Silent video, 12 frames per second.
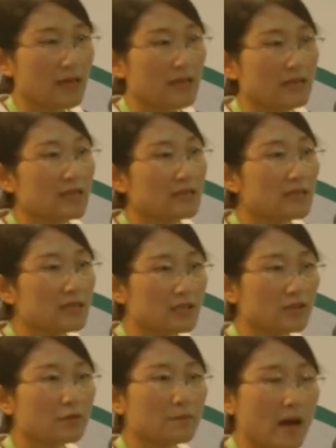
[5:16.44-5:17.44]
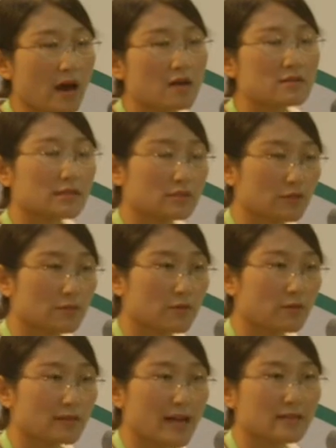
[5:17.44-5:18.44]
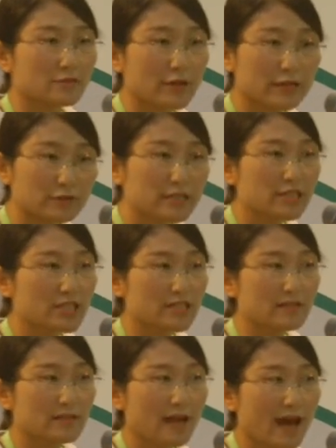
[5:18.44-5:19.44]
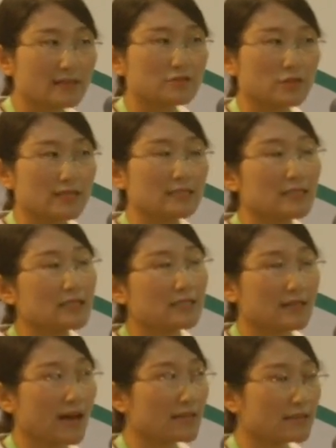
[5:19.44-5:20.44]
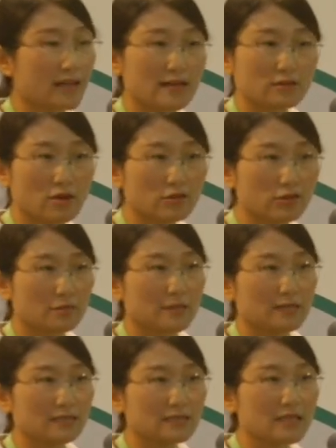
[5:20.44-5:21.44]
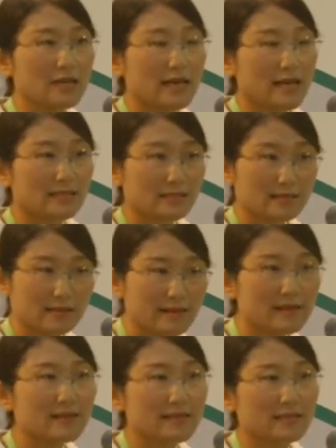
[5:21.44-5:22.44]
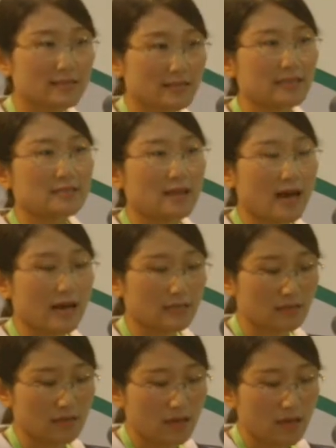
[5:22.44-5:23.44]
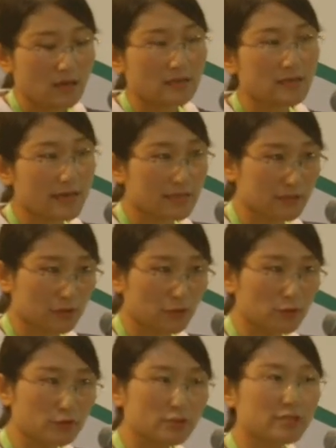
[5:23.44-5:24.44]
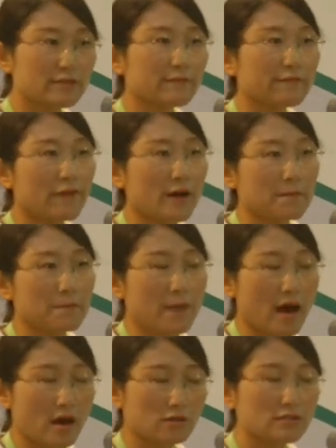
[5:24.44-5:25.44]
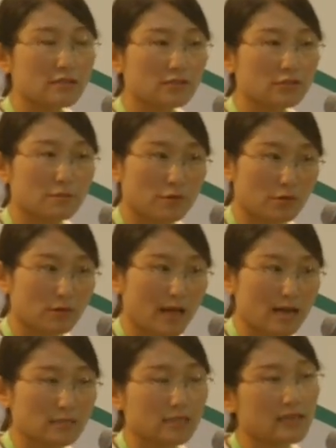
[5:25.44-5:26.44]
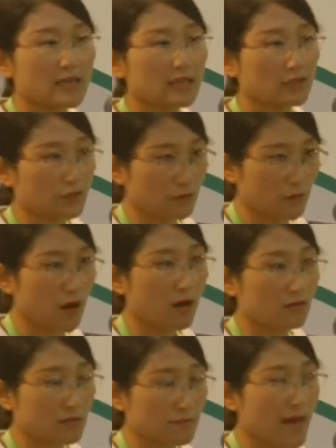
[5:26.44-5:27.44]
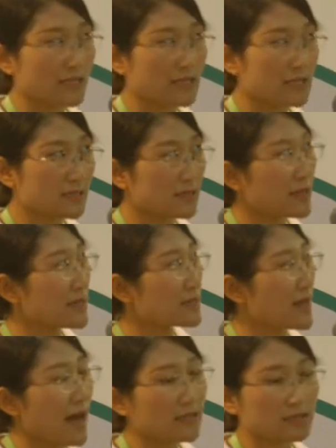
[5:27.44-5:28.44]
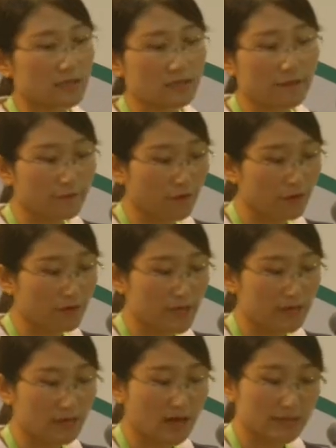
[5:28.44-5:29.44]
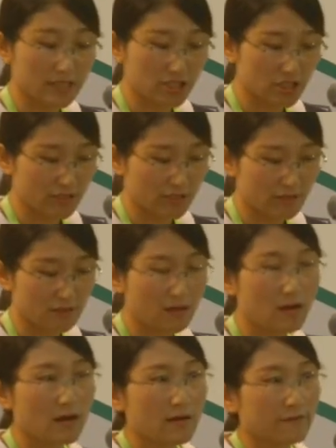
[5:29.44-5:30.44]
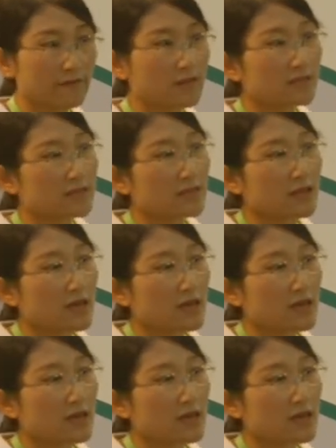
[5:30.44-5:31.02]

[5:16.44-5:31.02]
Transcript: In EU Biocidal Product Regulation and related guideline document, it clearly states that the exclusion from biocidal product into cosmetics is under the following conditions. First,